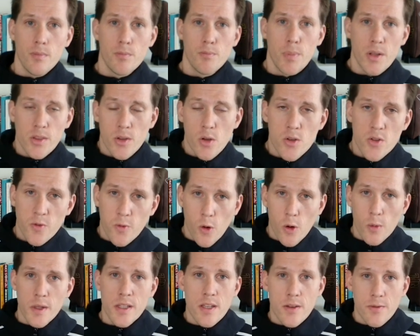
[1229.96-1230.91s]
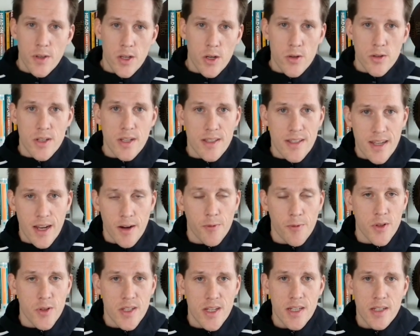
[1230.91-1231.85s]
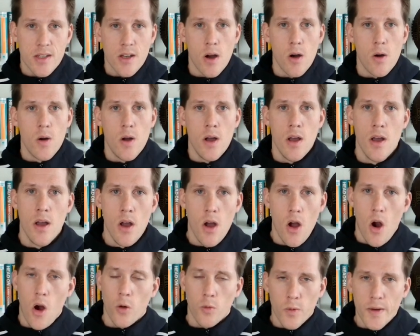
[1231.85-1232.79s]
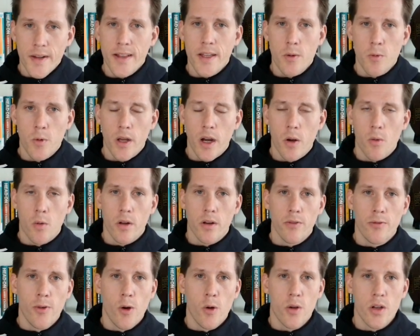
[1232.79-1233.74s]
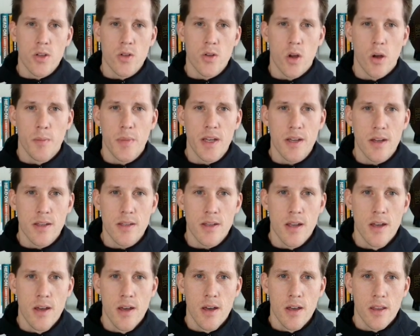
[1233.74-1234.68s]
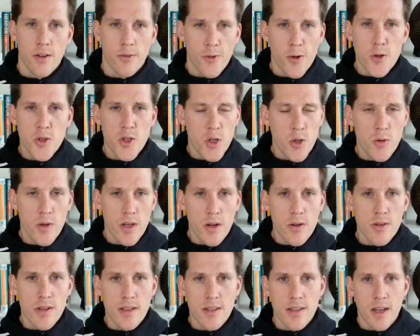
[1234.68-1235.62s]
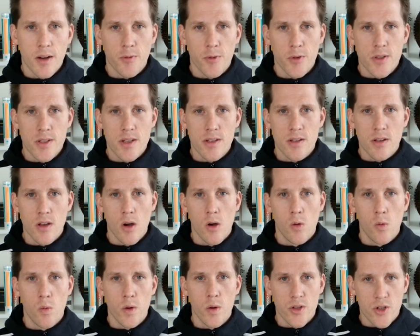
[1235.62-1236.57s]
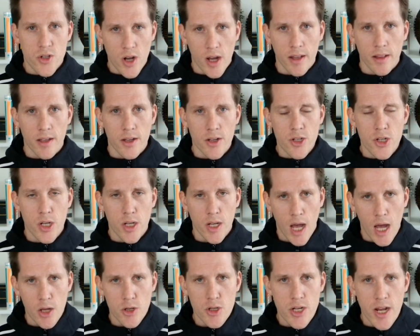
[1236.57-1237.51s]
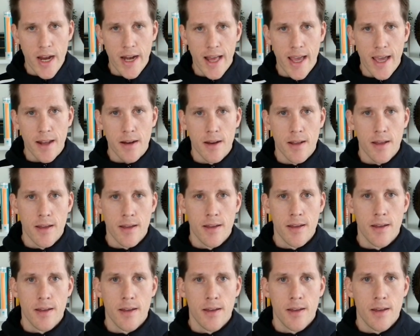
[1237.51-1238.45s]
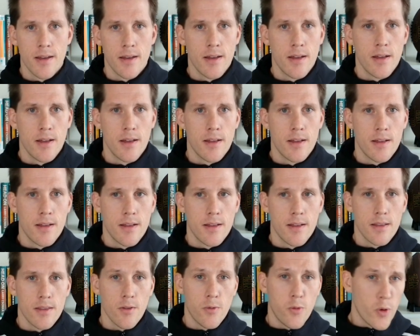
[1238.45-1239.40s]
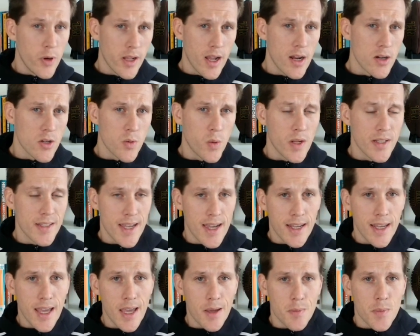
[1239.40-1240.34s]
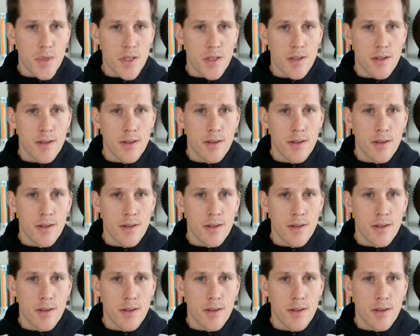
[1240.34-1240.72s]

But those formative years in San Francisco are really what I want to focus on, because the first 2 years in San Francisco with John Lynch and Kyle Shanahan, the 49ers won 10 games.